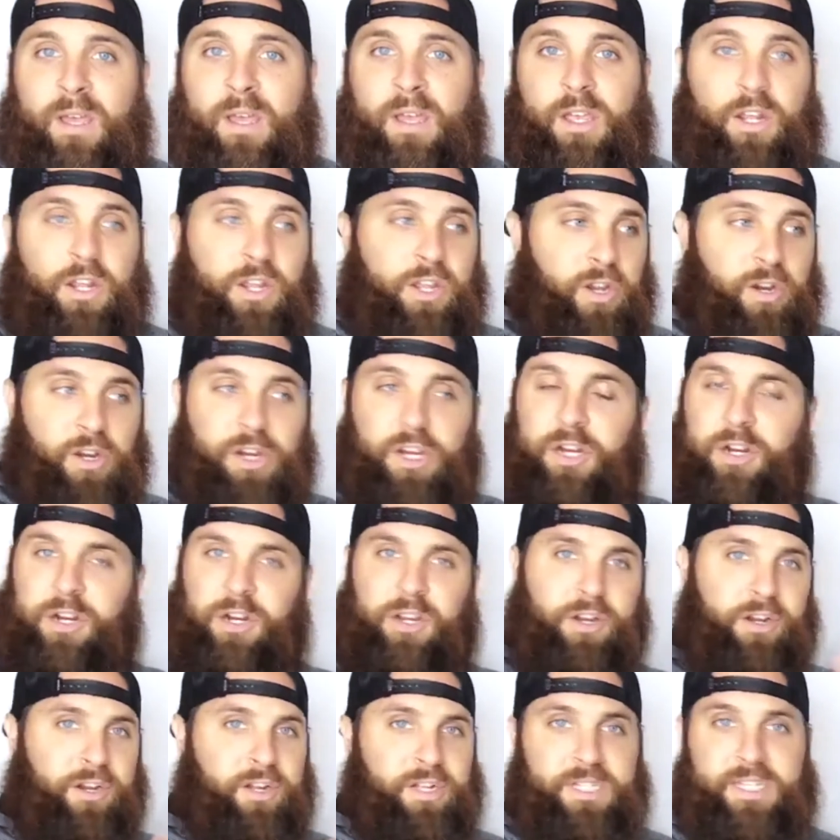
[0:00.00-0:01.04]
You know, you're, you're
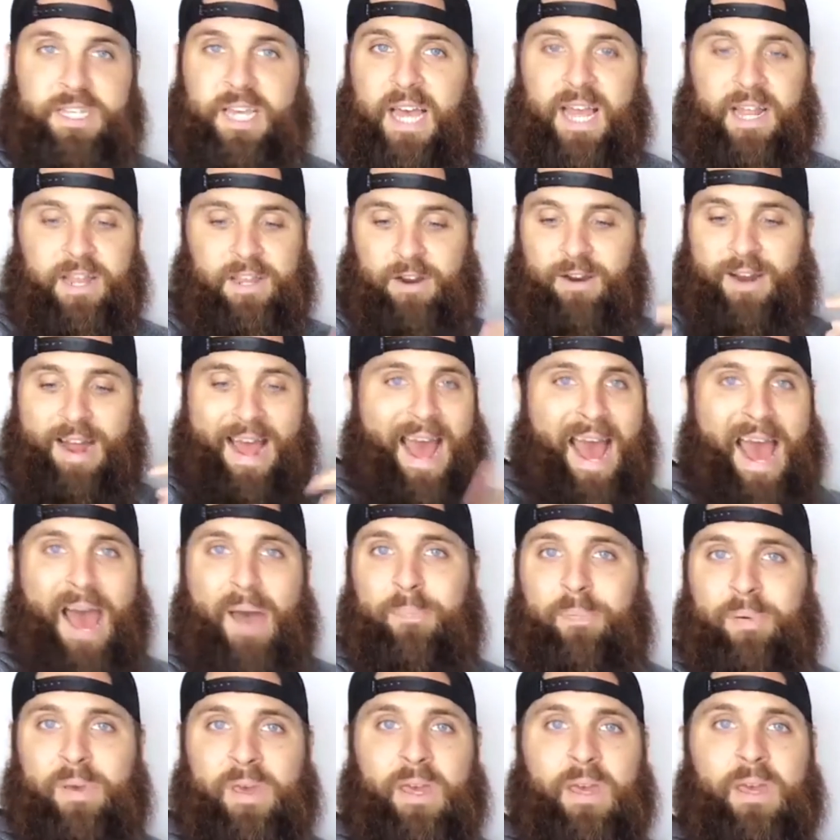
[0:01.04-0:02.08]
content, you're
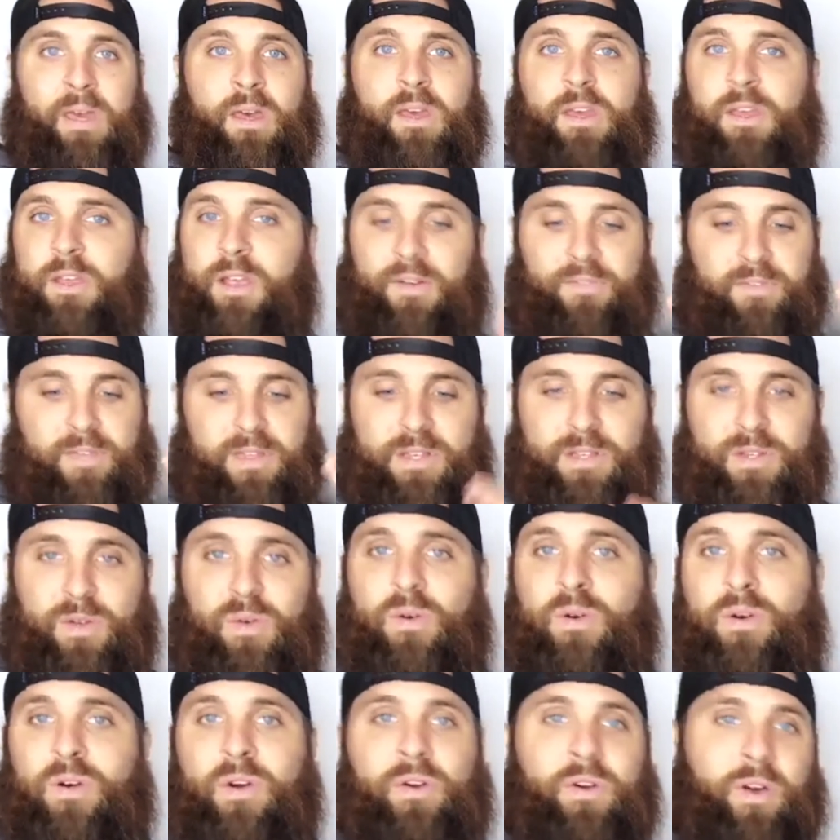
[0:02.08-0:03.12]
happy, everything's
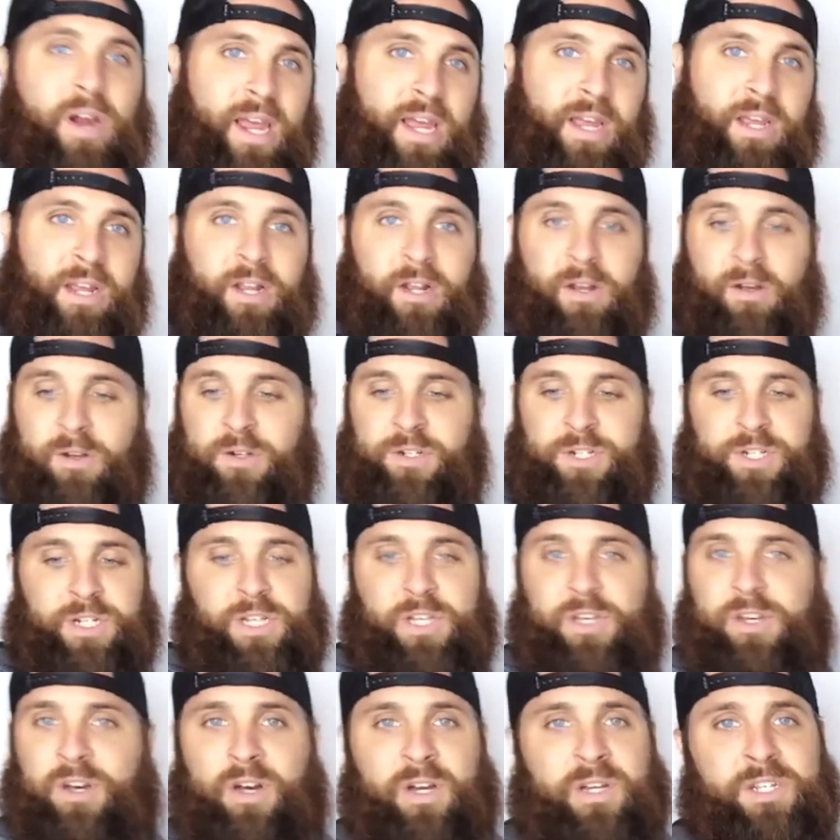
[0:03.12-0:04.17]
going great. You know, she
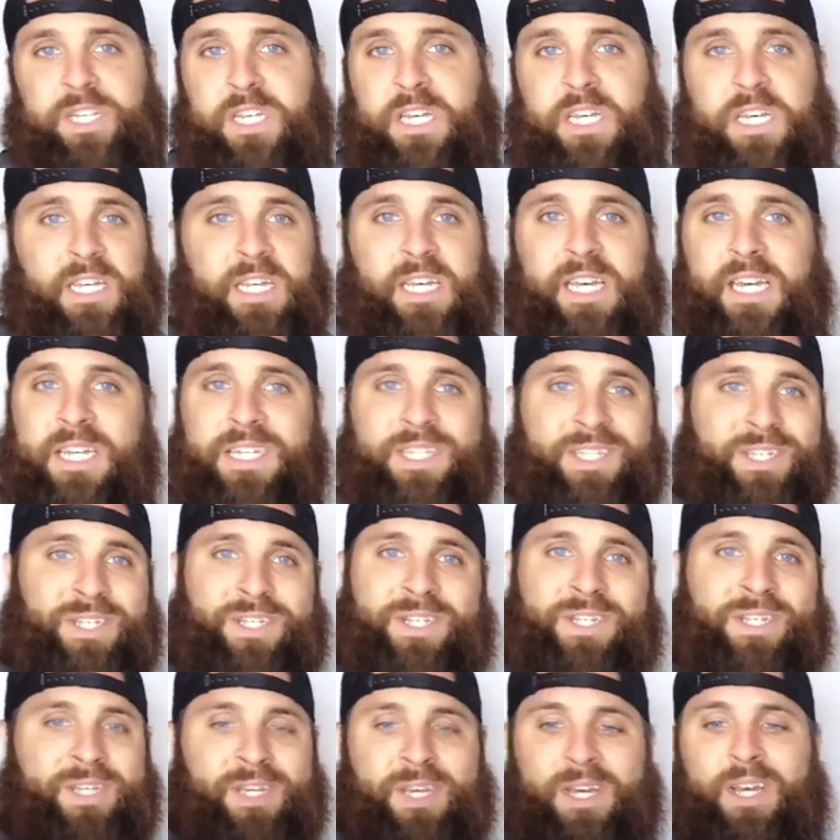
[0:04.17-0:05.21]
cooks, she cleans,
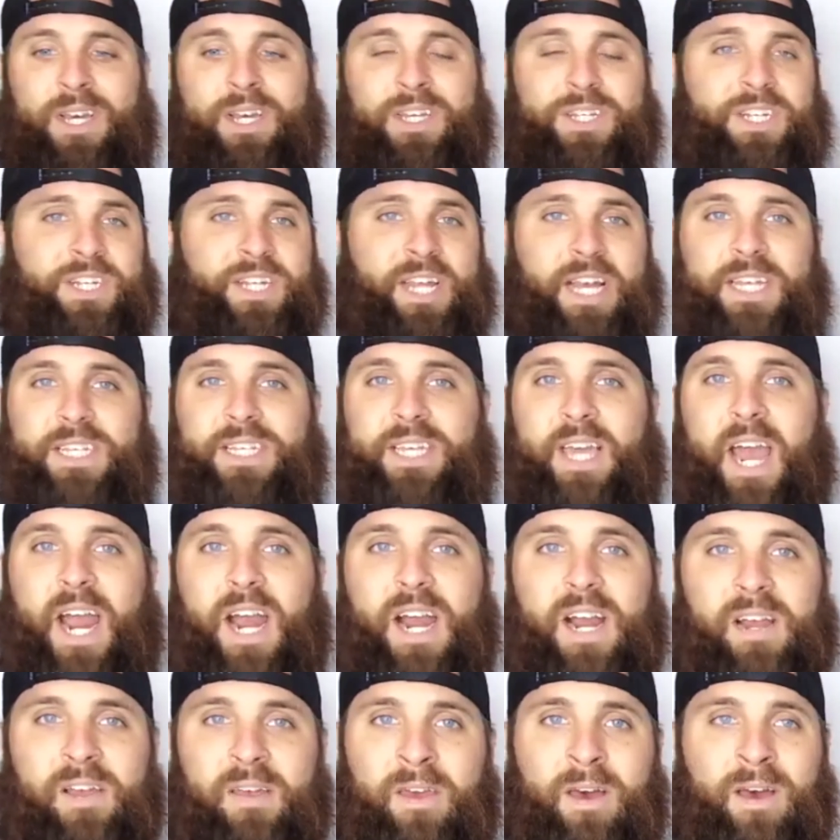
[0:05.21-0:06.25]
she she takes care
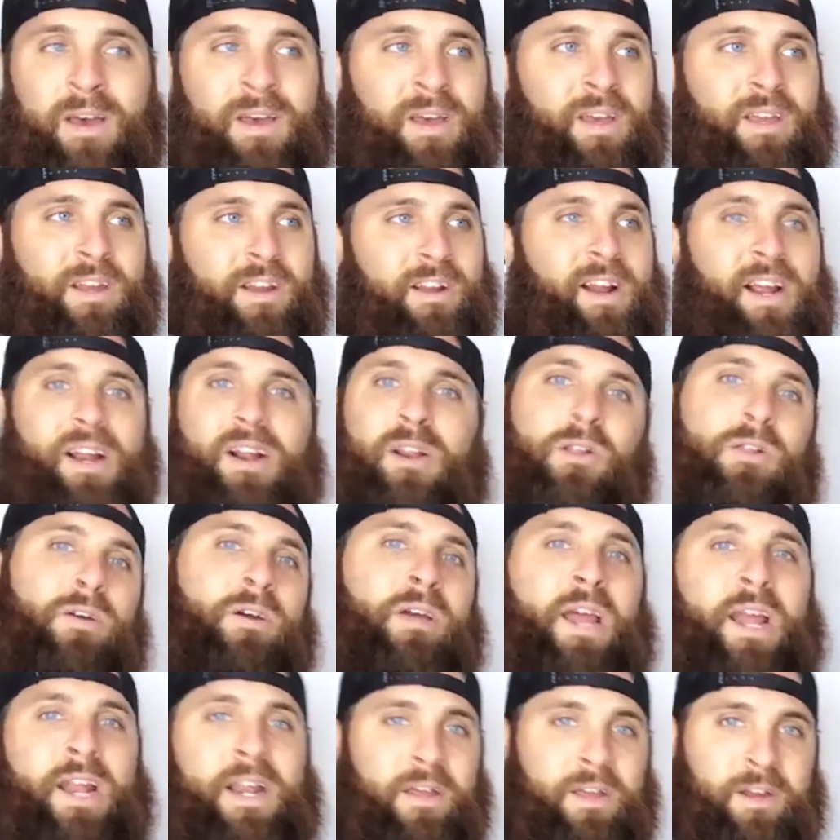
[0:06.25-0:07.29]
of you. You're not gonna look at
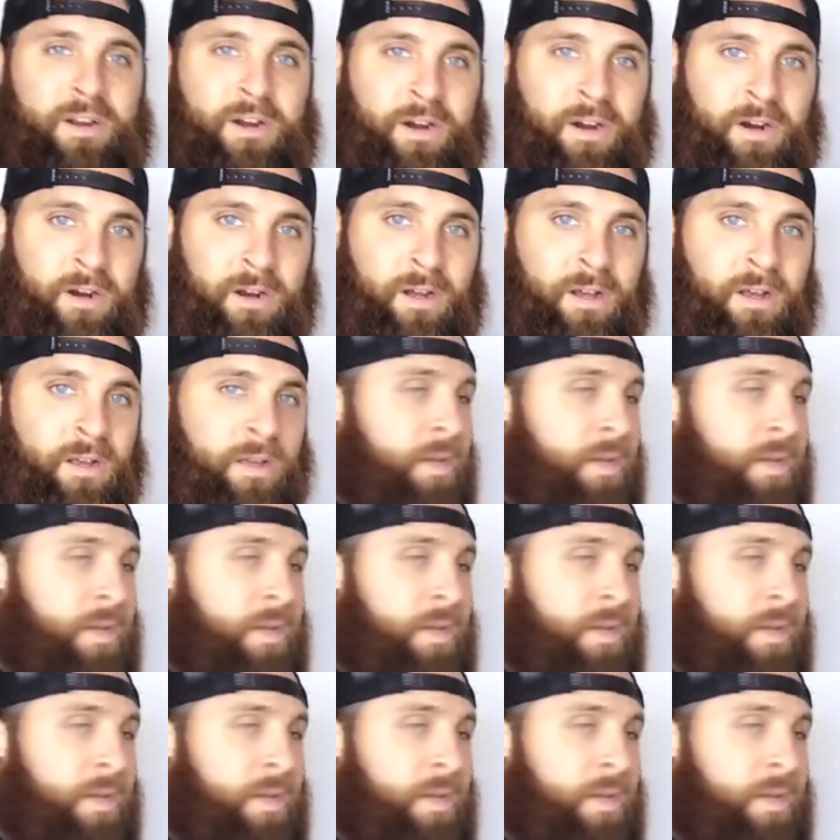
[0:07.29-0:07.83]
any other girl.